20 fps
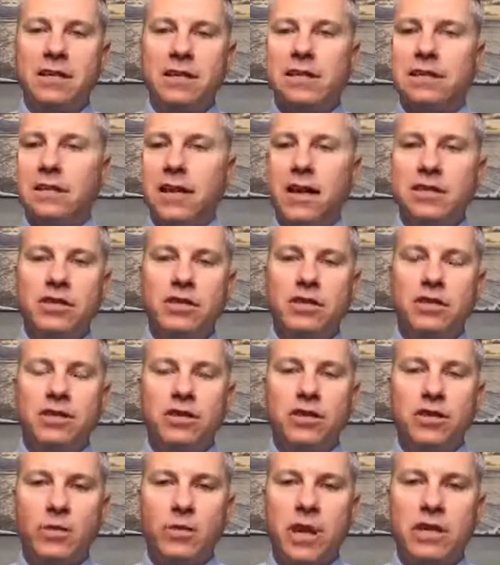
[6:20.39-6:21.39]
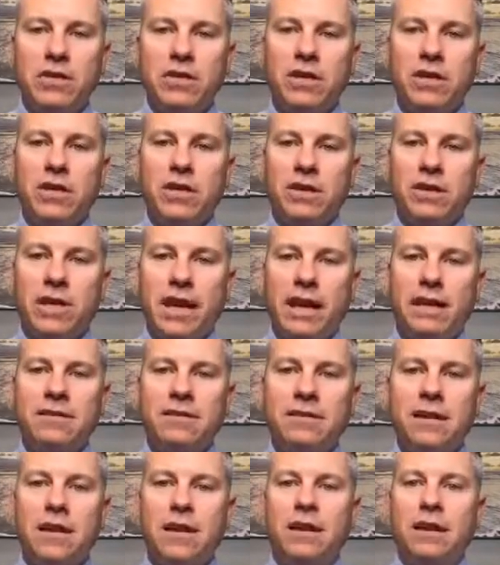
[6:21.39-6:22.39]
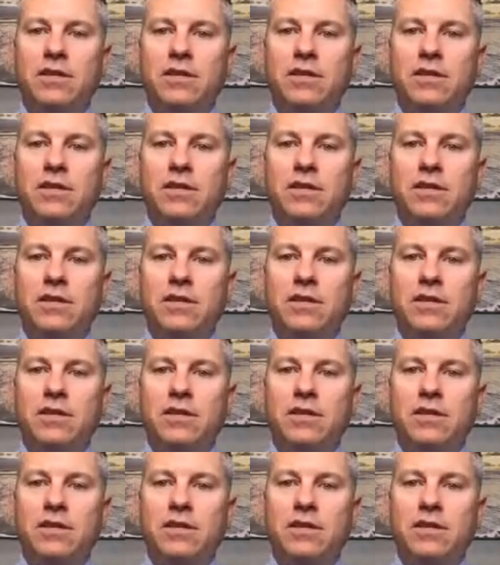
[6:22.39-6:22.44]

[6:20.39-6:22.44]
discuss your situation and your case,